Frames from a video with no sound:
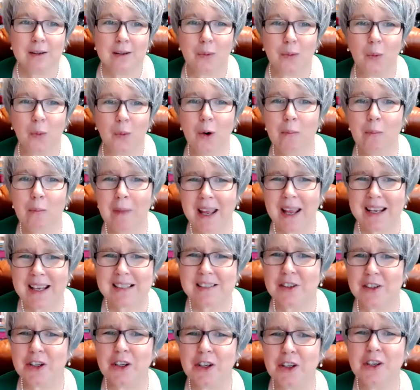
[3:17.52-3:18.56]
What
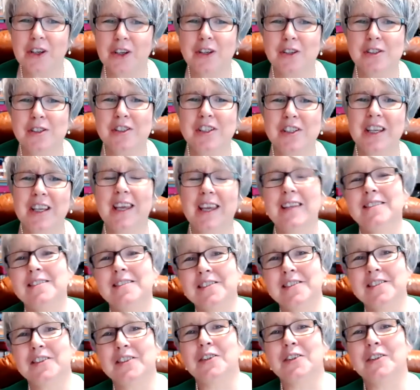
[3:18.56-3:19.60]
makes a good kids
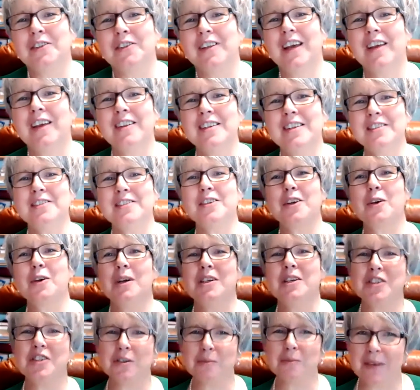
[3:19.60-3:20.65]
song? Now, this is a
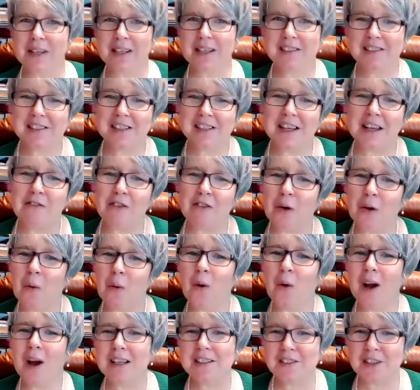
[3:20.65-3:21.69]
question me and Steve are
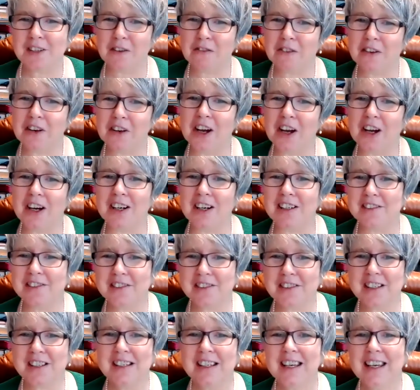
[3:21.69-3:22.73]
quite often
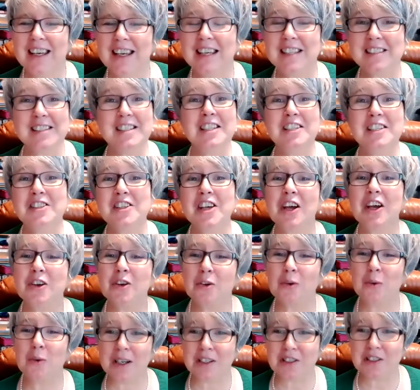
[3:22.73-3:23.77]
asked. It's an
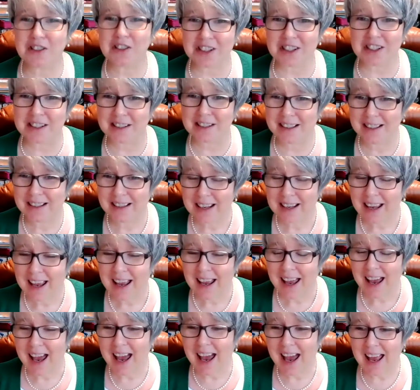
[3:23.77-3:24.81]
eternal question.
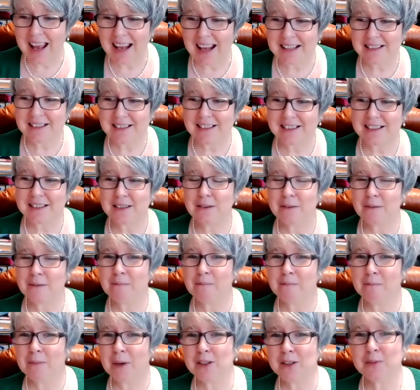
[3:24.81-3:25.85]
And
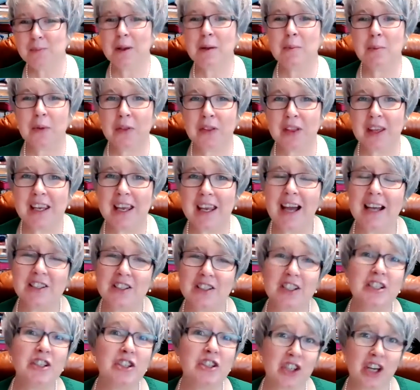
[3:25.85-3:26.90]
most people think it
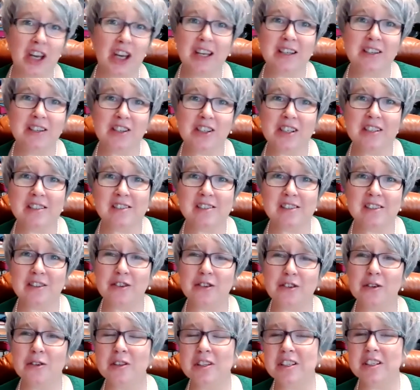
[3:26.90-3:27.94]
actually changes
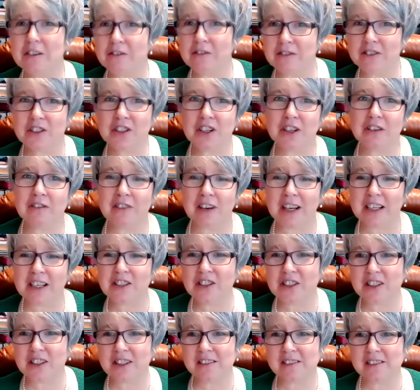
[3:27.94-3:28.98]
through the different
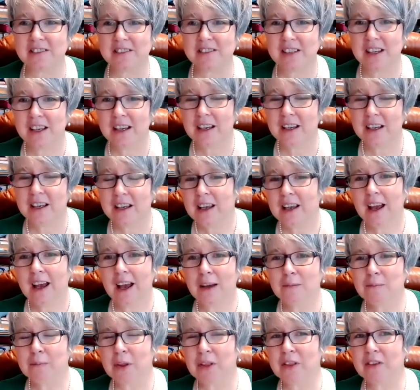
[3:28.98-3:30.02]
generations.
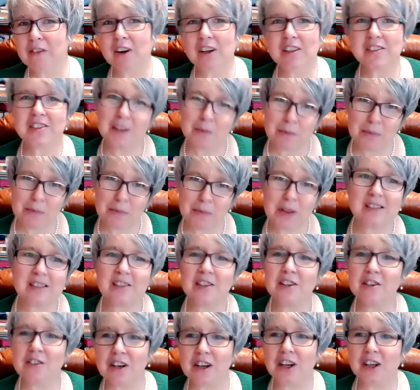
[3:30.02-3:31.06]
But there are some things
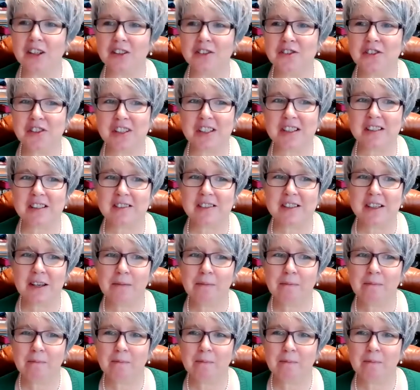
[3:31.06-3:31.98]
that are a constant.